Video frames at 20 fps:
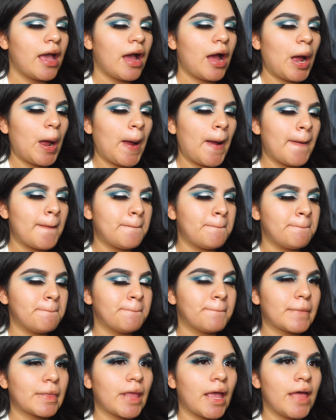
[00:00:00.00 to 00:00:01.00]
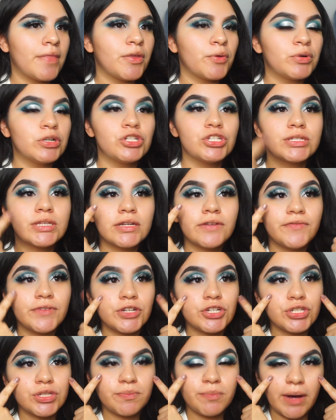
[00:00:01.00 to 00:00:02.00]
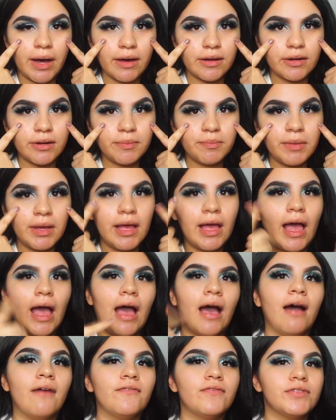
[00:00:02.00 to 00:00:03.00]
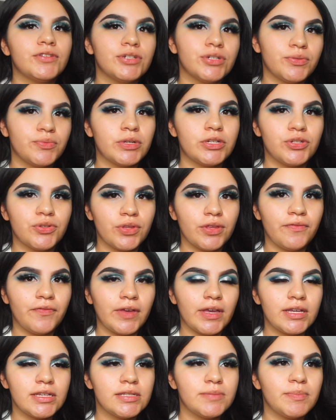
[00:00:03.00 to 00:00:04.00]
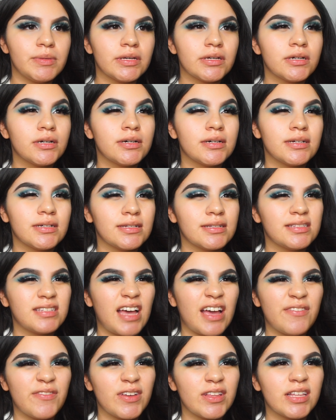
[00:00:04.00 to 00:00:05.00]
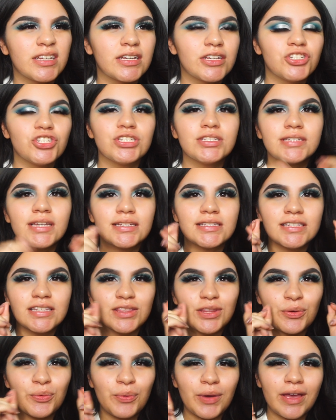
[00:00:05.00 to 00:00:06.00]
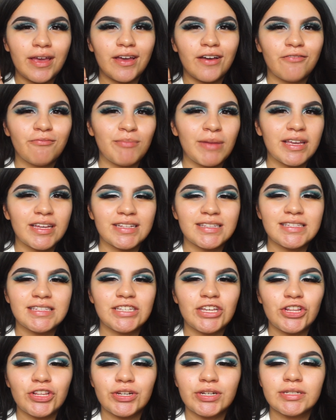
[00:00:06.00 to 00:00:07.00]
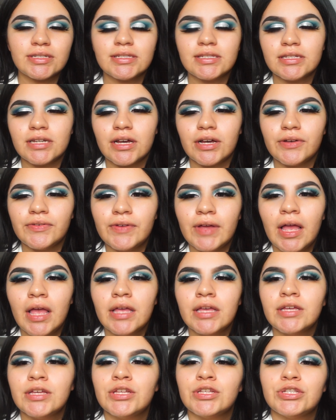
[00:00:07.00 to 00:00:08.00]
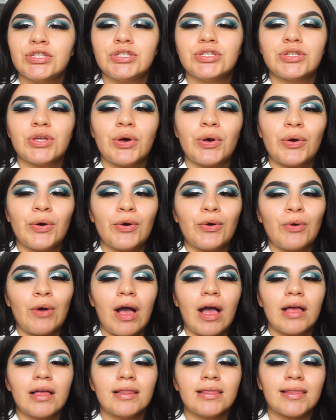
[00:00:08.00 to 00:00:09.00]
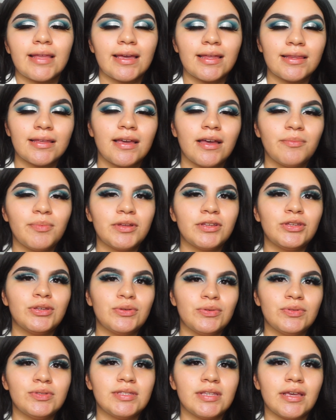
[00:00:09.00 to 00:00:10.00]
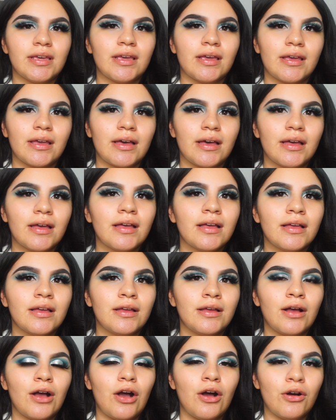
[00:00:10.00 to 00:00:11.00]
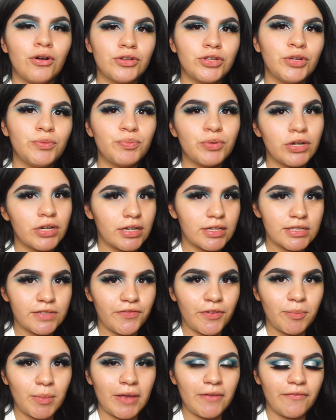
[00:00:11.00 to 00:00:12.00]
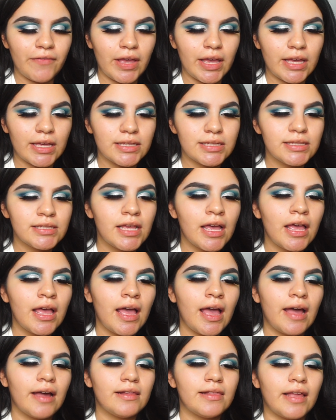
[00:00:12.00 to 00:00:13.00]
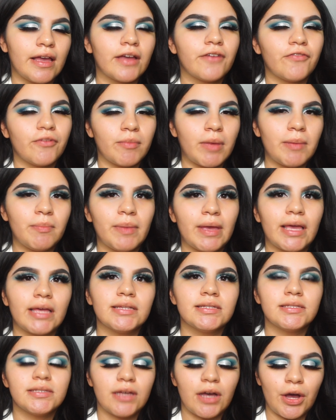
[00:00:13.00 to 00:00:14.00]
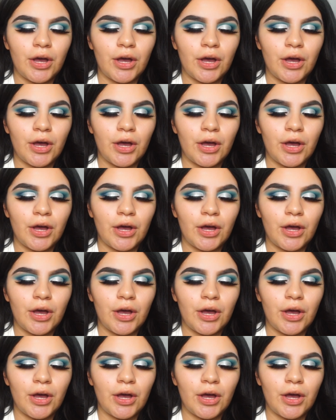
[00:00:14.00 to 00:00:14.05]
And then we're just gonna finish the bottom after we do the face because I feel like it just gets in the way of my concealer and stuff. So lately I've been using all new products for my face, like for my base,